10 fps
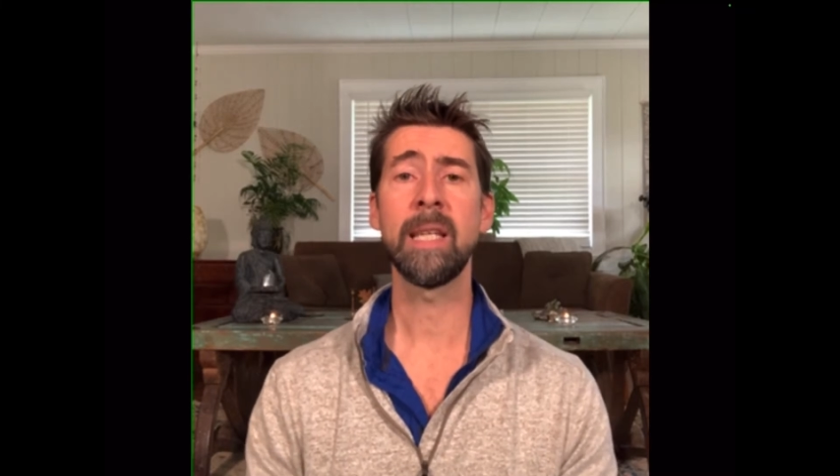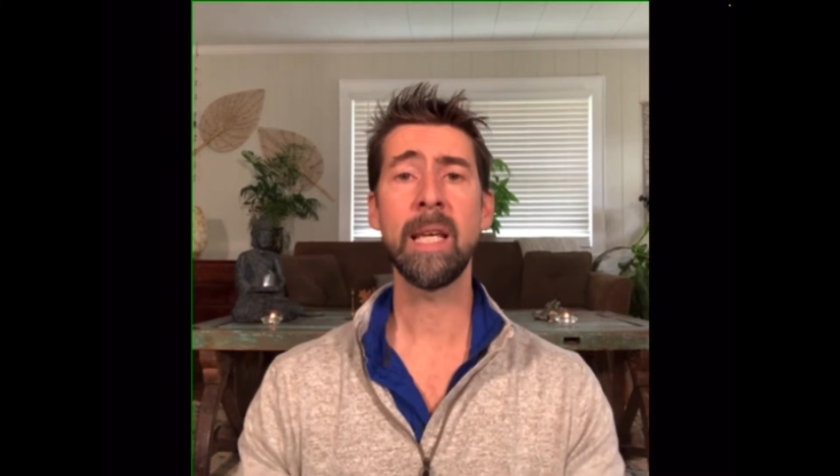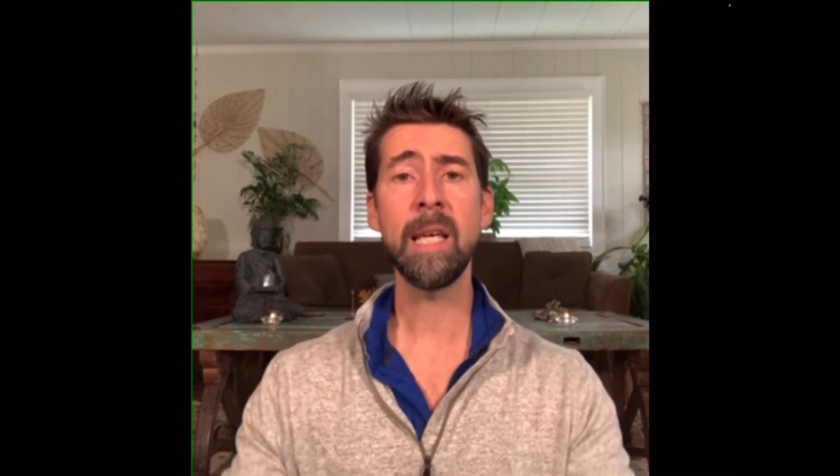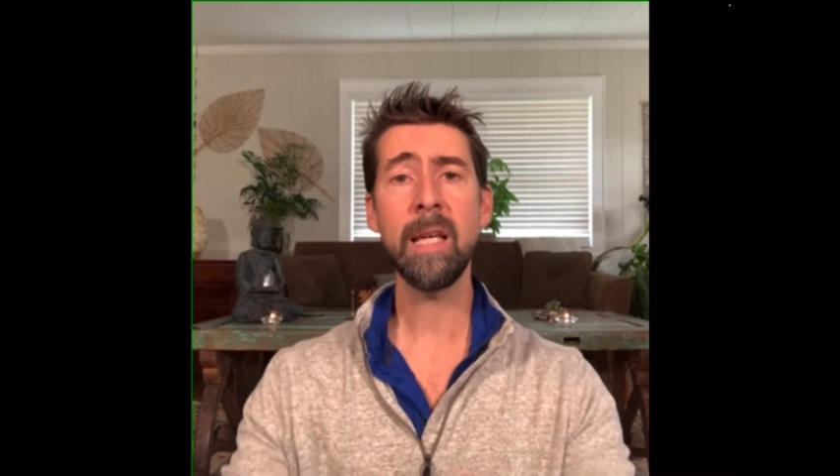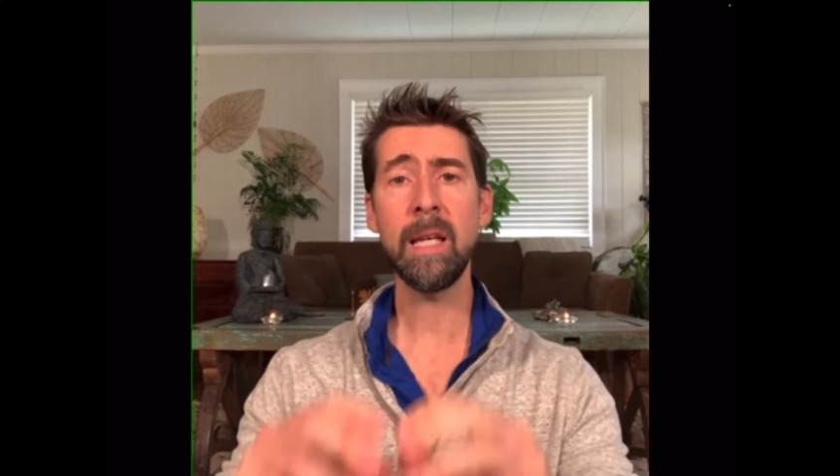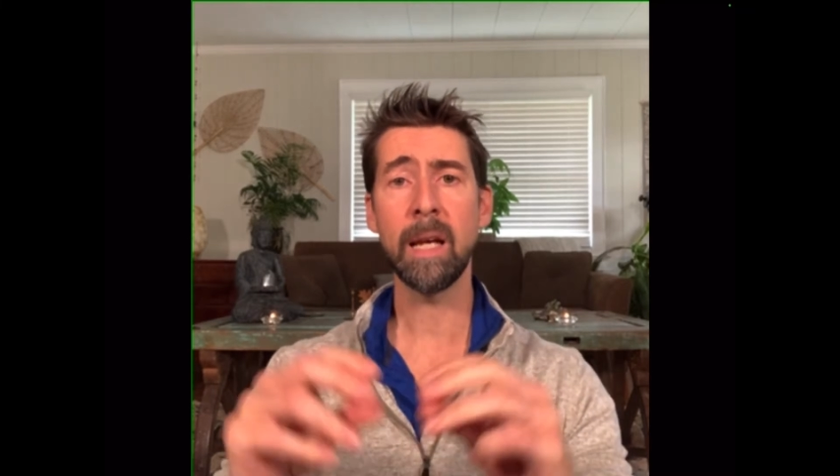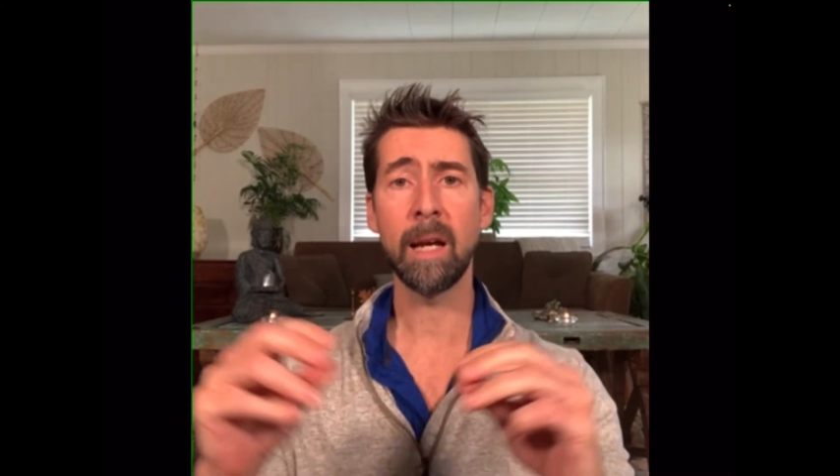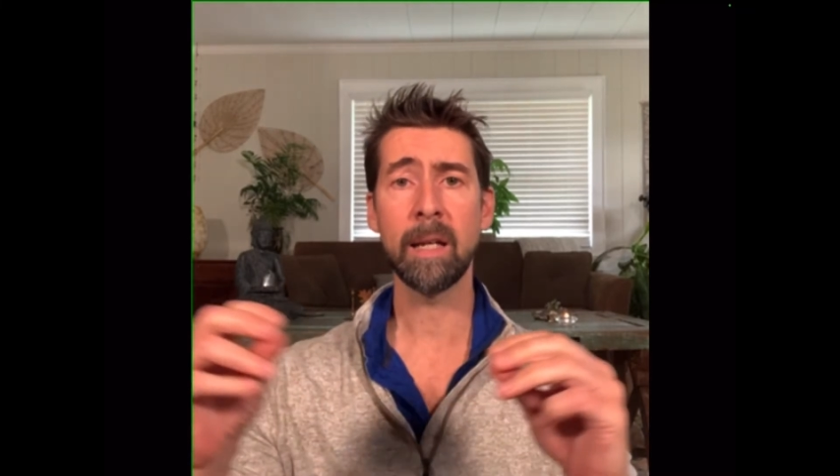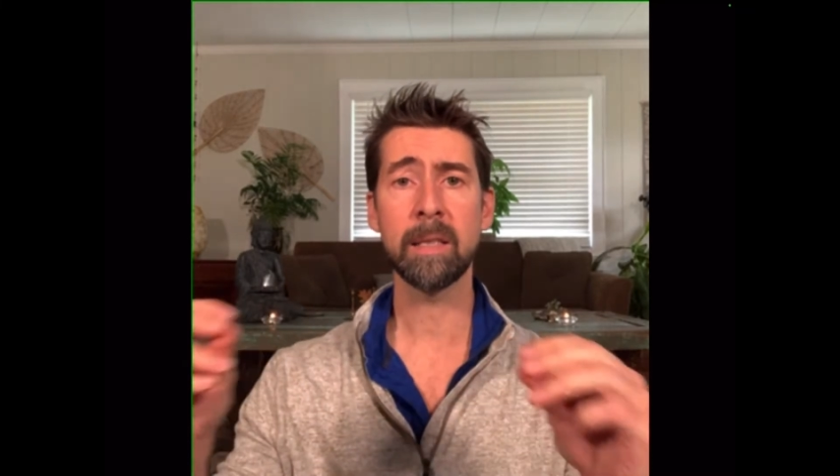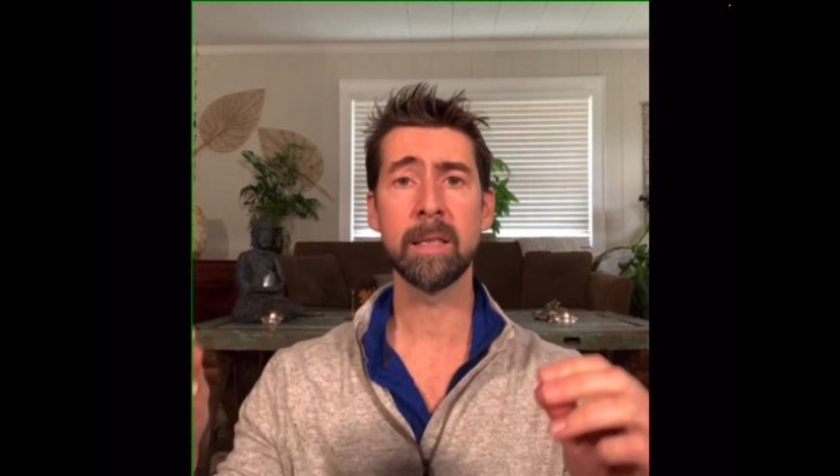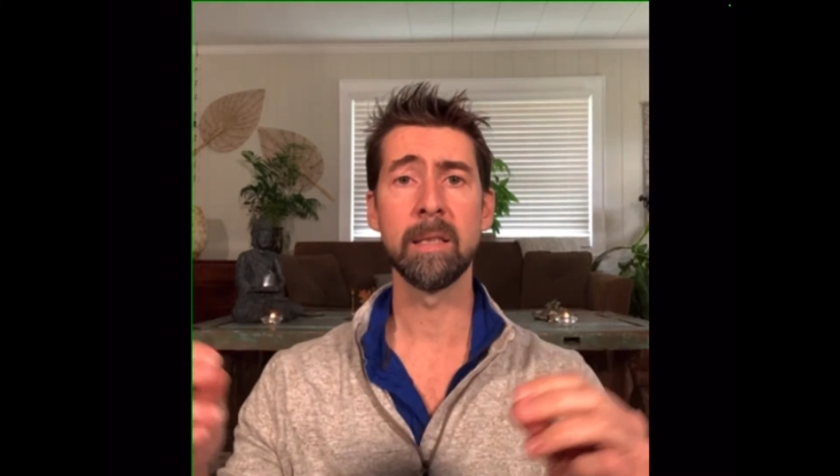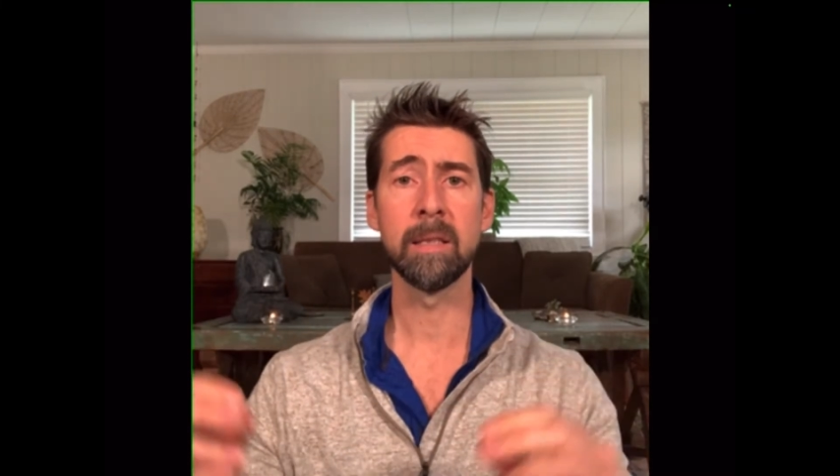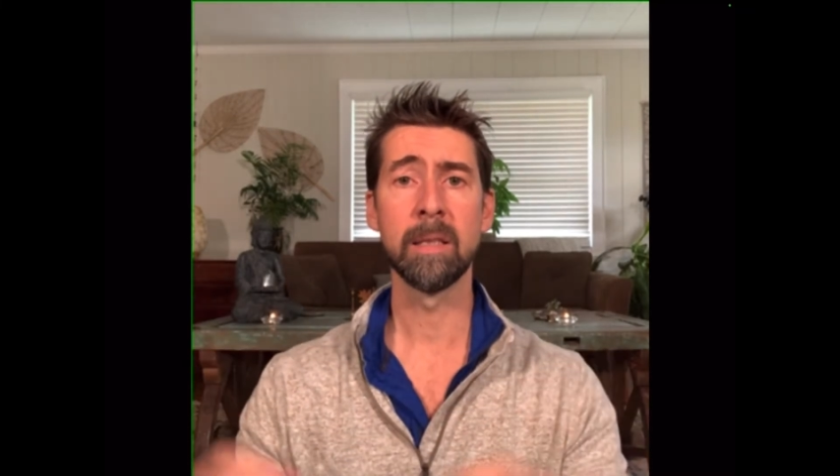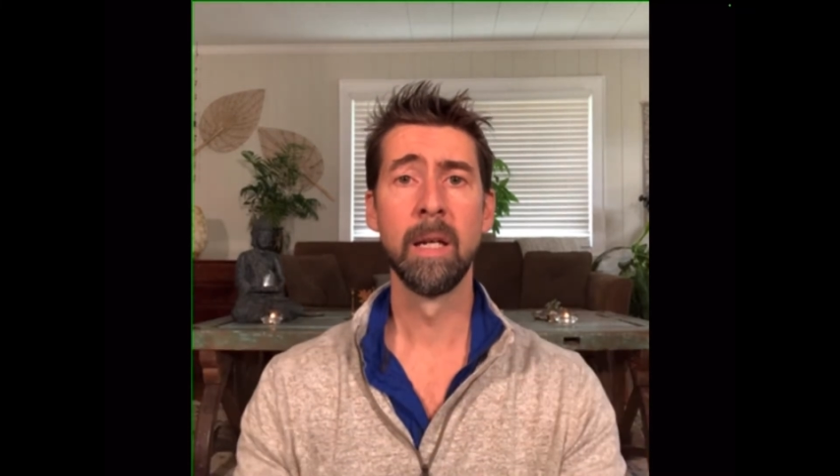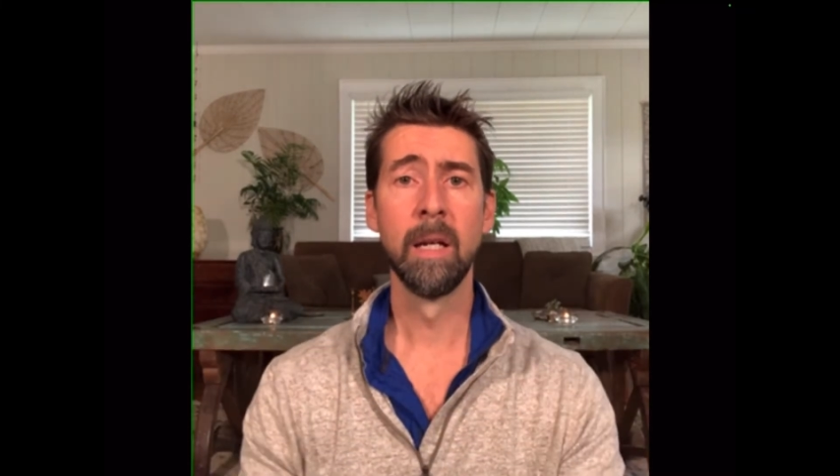key axis